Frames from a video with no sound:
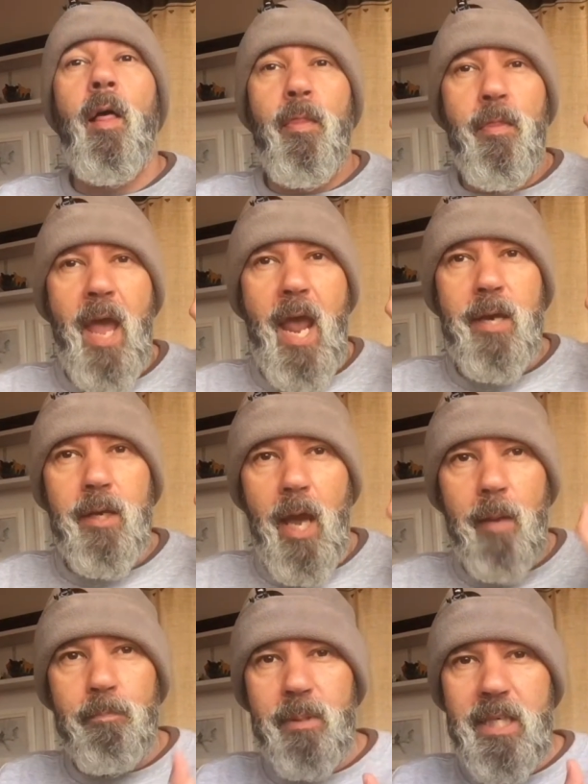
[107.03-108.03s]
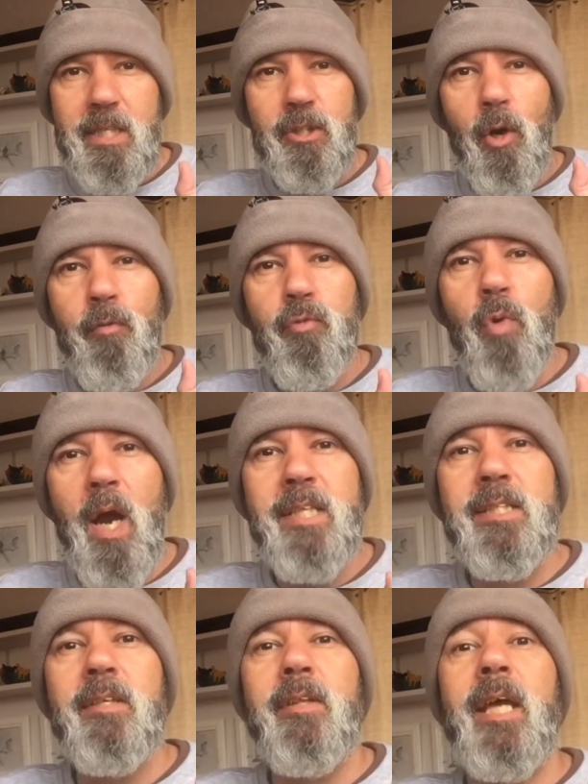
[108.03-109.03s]
than a piece of
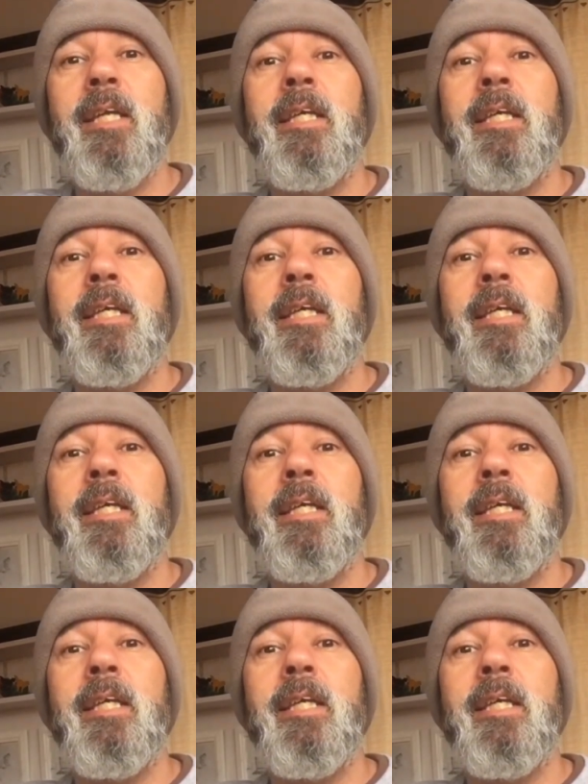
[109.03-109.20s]
writing that